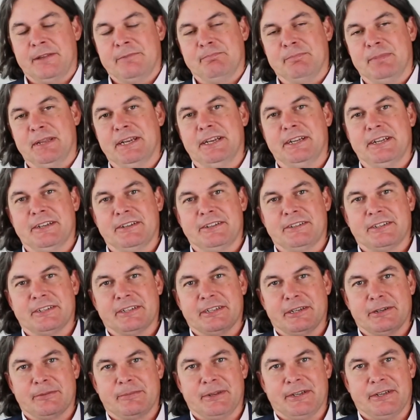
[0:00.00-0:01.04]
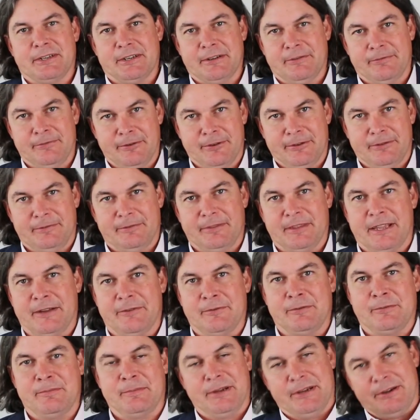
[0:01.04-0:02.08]
Median is a little bit different. That
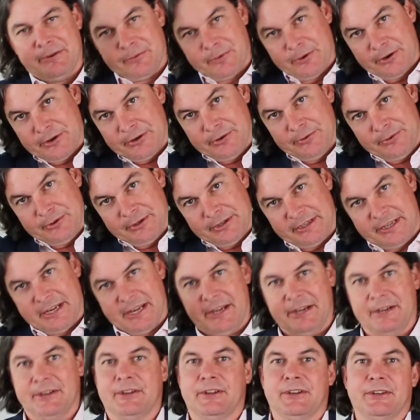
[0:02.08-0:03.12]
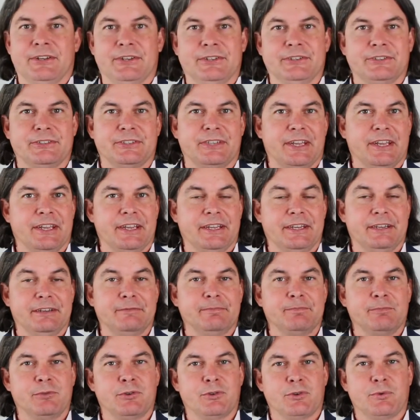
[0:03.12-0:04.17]
would be where you would take,
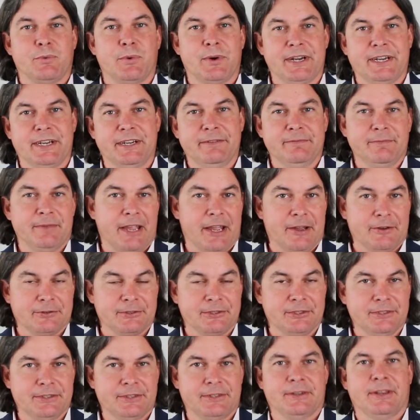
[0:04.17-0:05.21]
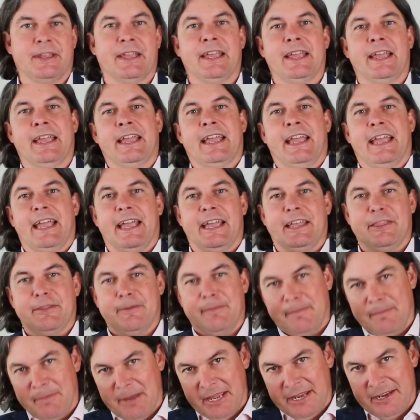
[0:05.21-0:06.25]
say, 20 houses, and the
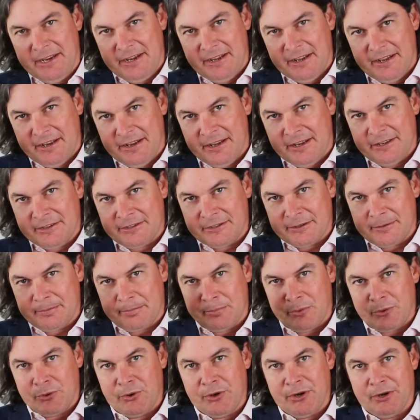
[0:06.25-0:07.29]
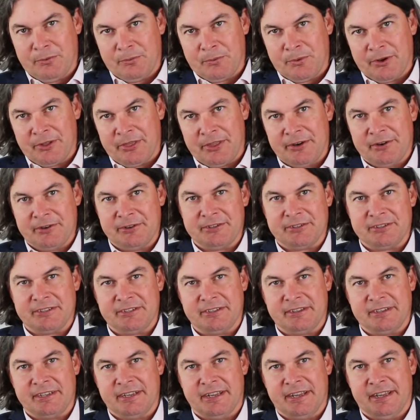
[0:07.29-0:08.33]
median is the point where there is
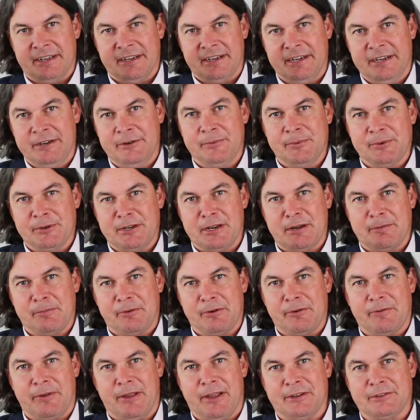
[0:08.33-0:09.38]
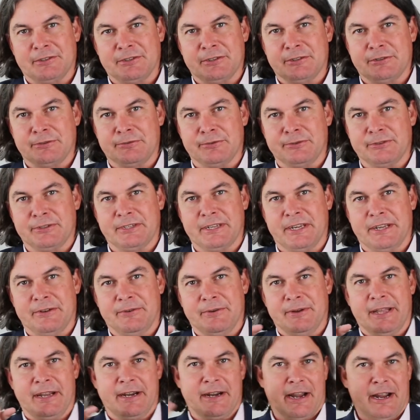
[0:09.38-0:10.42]
a, an equal number of houses for
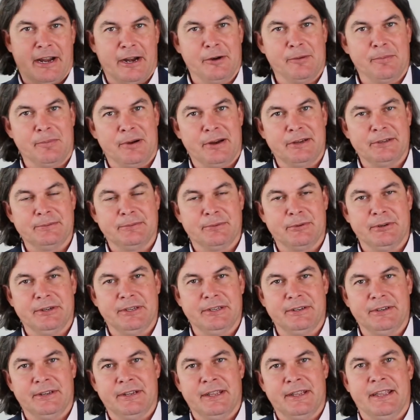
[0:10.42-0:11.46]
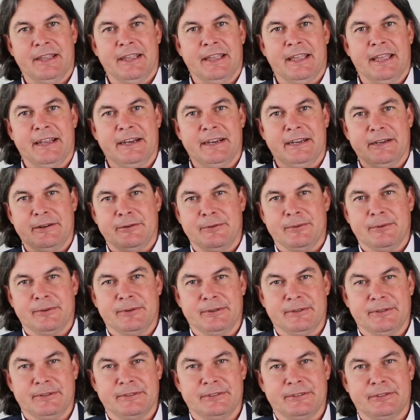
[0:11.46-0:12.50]
sale at a higher price point and an
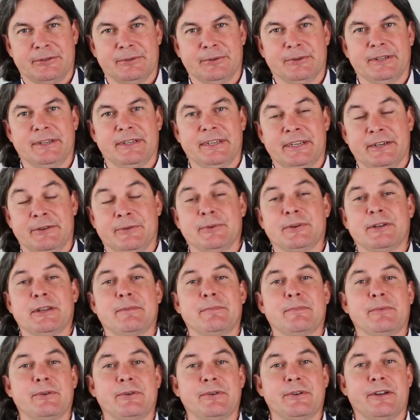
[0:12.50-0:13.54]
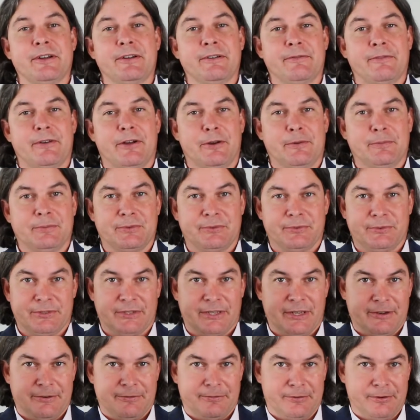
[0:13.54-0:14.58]
equal to an equal number of homes for
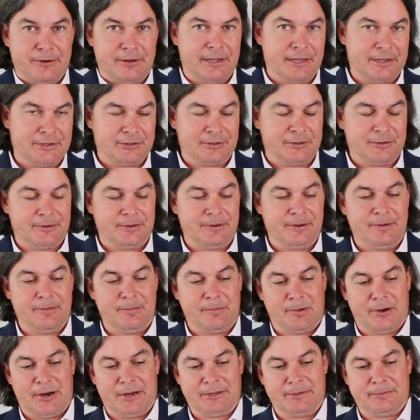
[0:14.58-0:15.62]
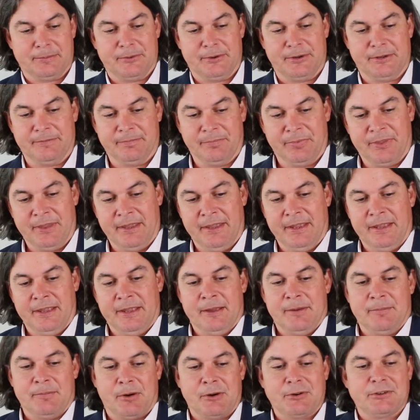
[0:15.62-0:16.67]
sale for a lesser price point.
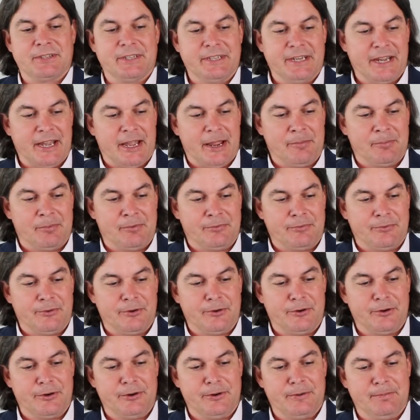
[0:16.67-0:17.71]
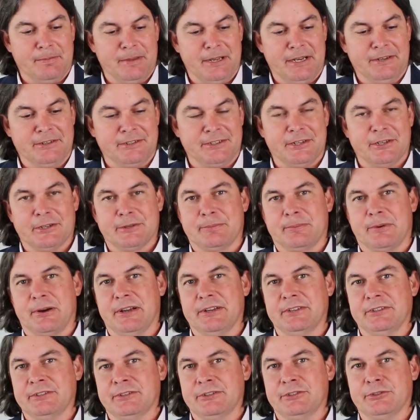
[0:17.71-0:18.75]
Personally, I prefer median sales
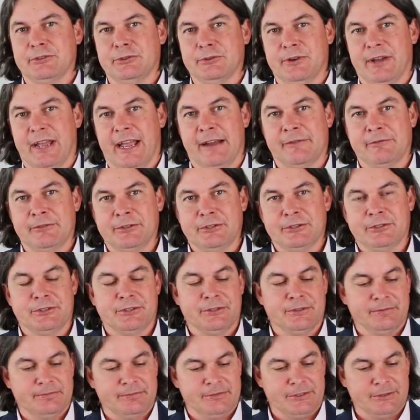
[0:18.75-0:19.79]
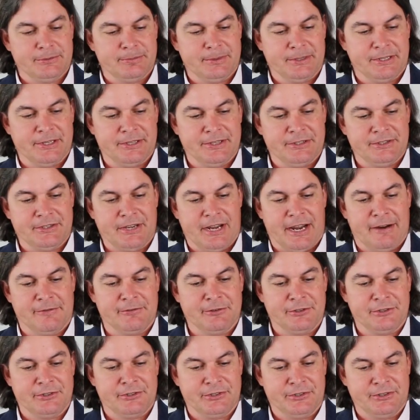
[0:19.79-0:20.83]
price to average, just because
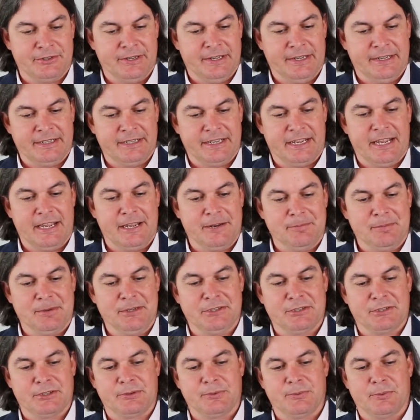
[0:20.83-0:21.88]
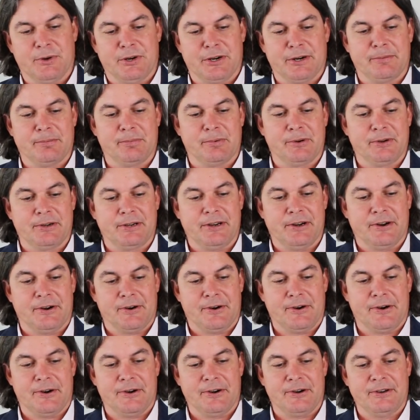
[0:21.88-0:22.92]
average can be swung pretty
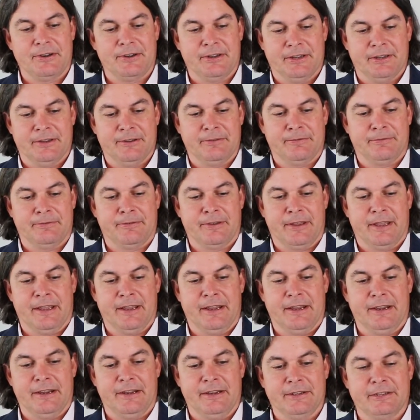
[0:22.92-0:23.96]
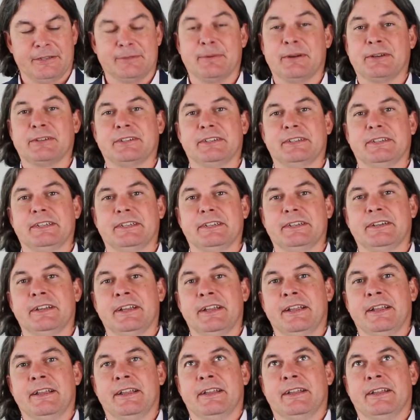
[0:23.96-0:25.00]
hard if a especially
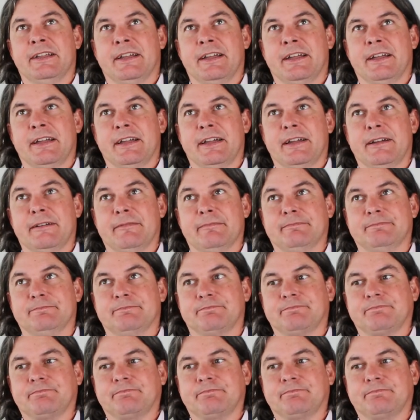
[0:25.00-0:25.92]
um,